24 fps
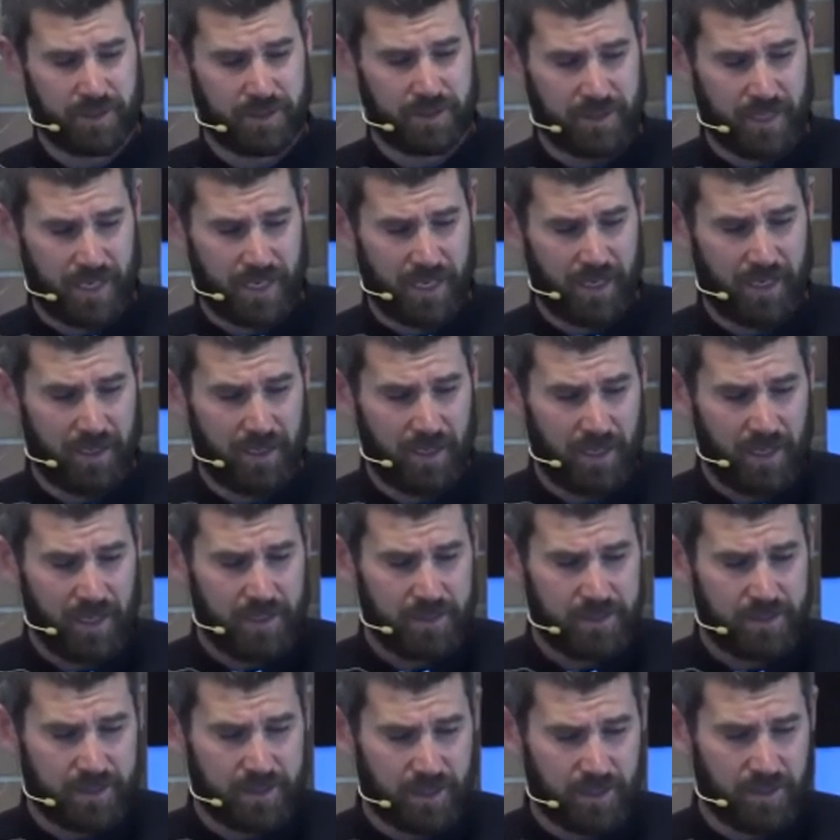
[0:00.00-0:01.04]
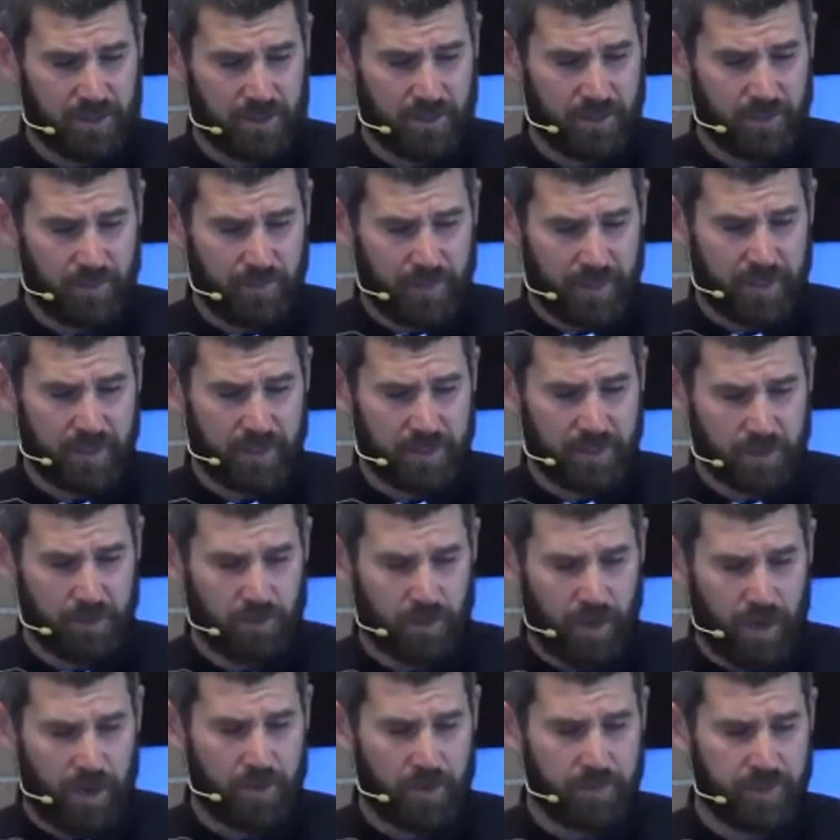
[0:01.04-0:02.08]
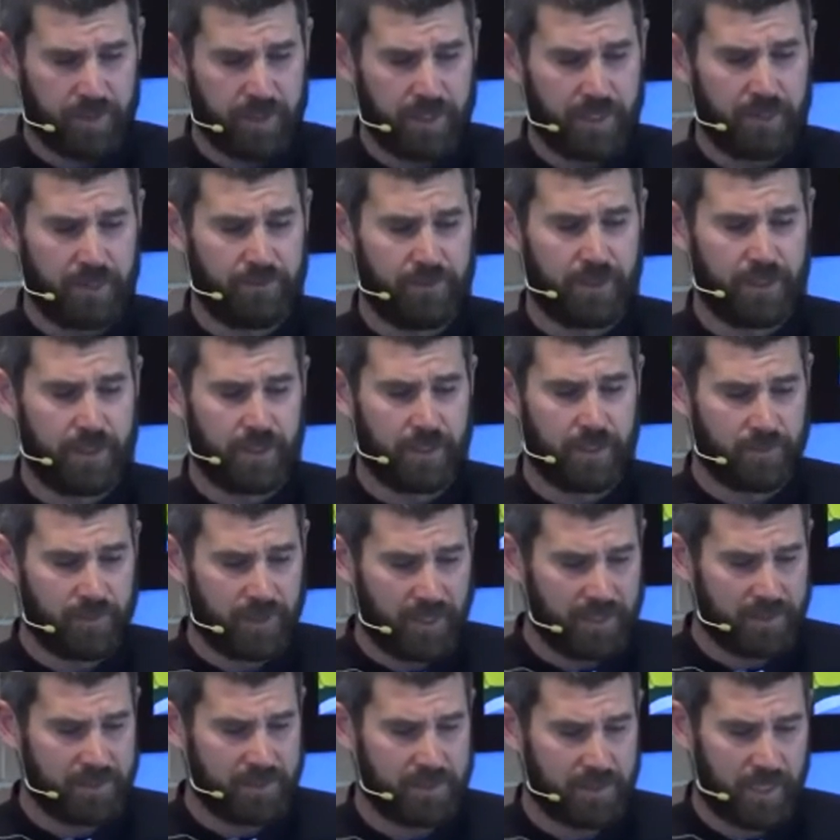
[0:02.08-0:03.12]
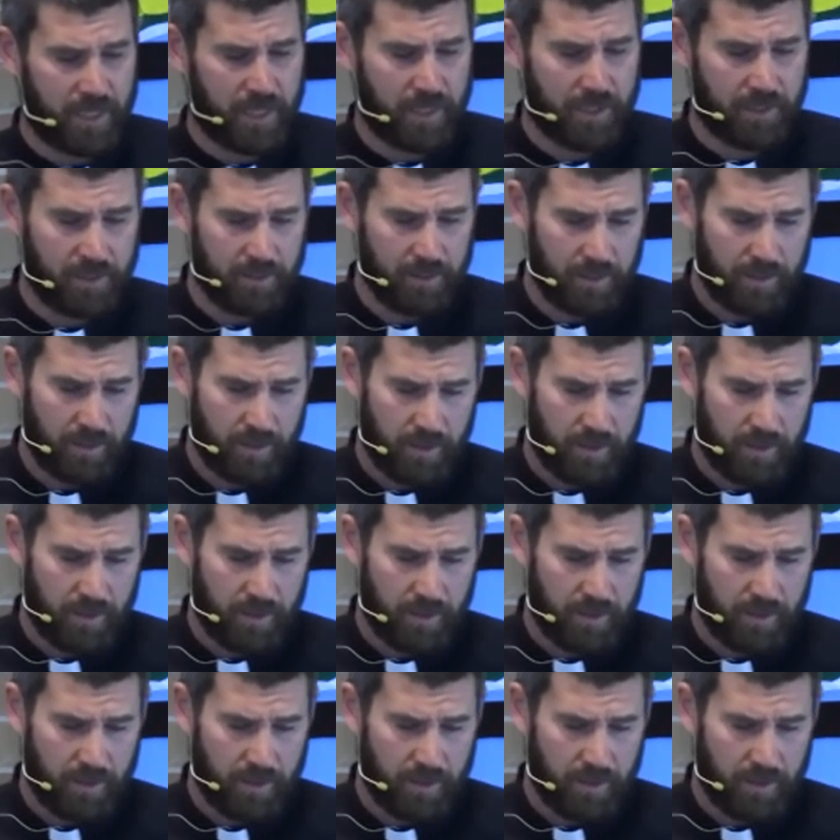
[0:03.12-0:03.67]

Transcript: They say, still many in the crowd believed in him. They said,